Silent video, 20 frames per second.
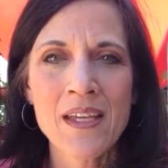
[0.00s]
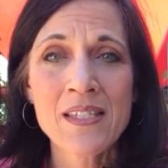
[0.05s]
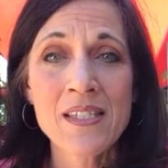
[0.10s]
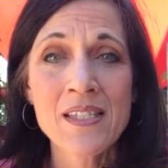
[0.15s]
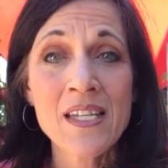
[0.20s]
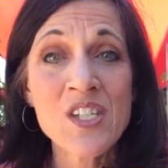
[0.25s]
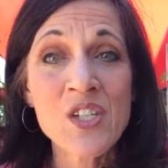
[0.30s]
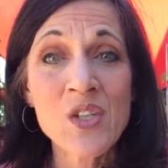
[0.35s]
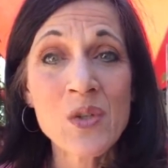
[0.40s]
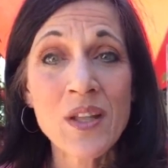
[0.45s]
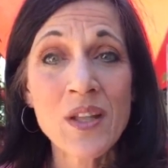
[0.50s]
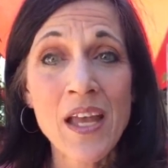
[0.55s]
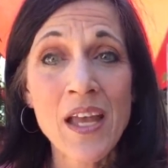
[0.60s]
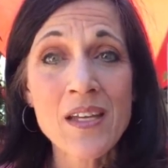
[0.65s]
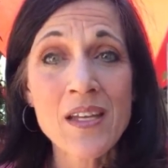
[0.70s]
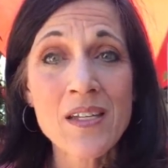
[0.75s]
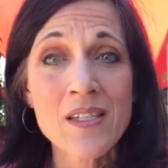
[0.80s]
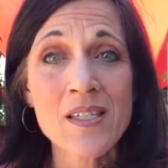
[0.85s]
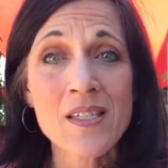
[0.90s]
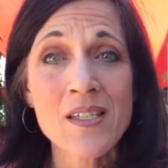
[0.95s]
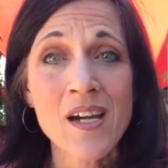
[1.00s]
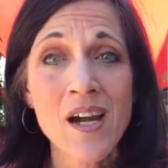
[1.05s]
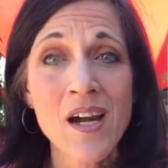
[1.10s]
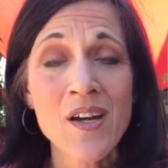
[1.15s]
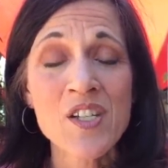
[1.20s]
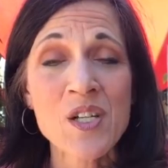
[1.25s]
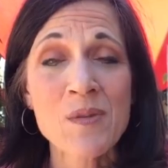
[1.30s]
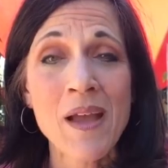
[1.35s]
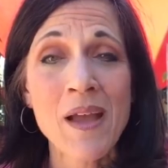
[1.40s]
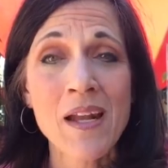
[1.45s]
Is it too late to
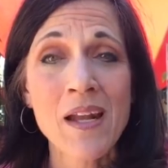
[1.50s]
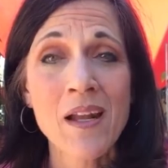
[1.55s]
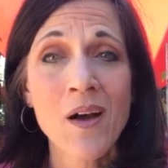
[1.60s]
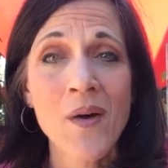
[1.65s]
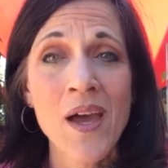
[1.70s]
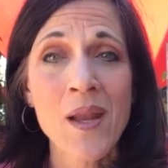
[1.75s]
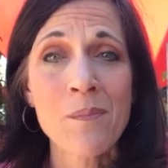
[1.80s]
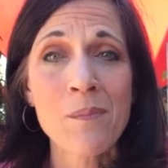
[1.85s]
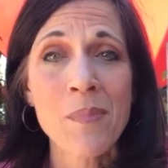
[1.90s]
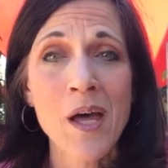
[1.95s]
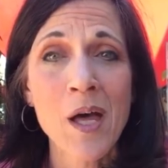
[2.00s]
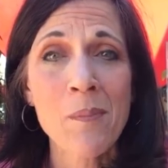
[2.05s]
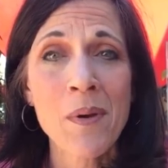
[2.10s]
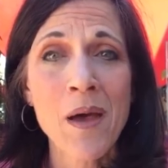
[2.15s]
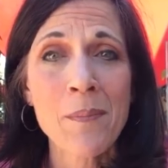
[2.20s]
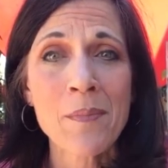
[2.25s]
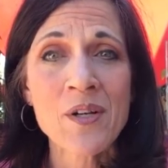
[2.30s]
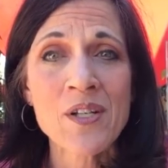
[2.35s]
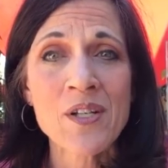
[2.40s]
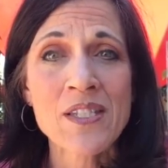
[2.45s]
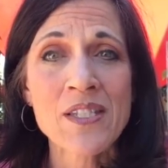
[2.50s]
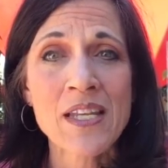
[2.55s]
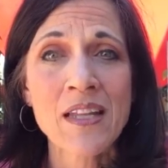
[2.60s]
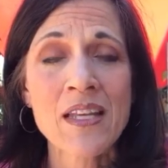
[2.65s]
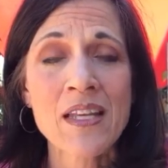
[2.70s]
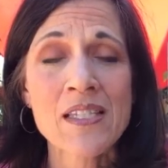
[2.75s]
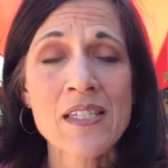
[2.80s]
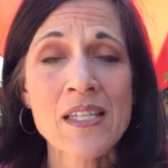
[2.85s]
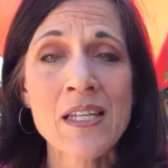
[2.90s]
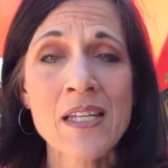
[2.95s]
start tomato and bell pepper
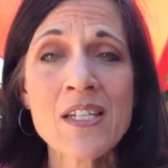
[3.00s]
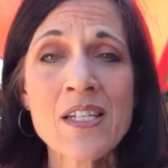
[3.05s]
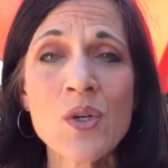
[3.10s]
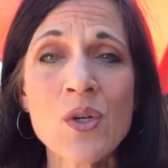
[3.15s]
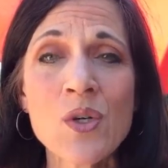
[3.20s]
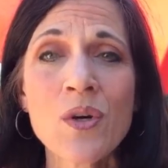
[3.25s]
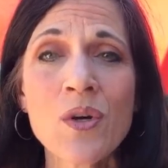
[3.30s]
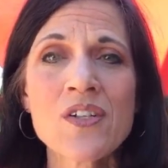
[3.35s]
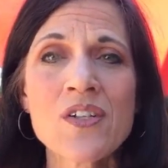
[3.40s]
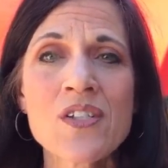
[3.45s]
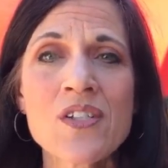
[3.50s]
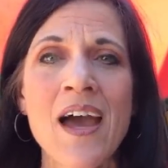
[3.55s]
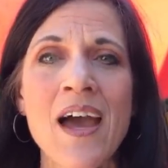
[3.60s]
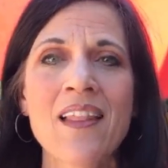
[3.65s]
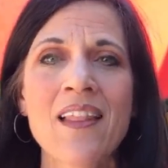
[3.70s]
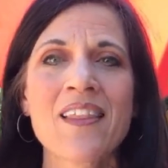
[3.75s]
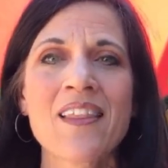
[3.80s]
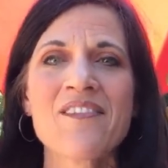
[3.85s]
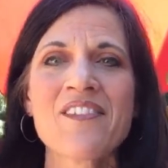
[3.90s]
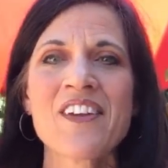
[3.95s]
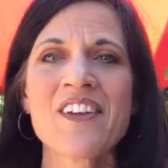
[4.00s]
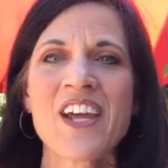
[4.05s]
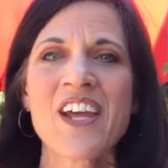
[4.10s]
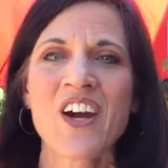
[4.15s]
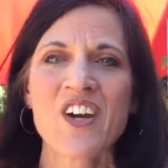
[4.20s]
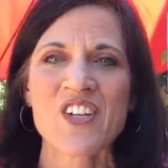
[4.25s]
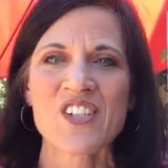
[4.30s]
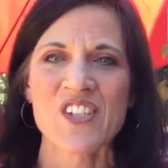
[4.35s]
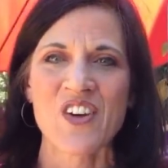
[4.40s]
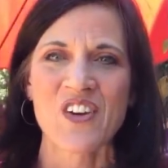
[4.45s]
seedlings indoors? I live in
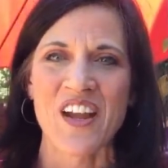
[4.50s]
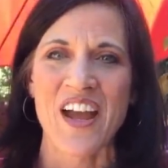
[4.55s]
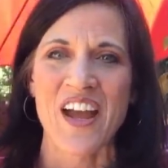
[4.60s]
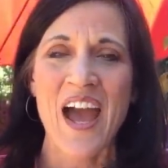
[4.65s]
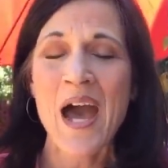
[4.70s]
Arizona.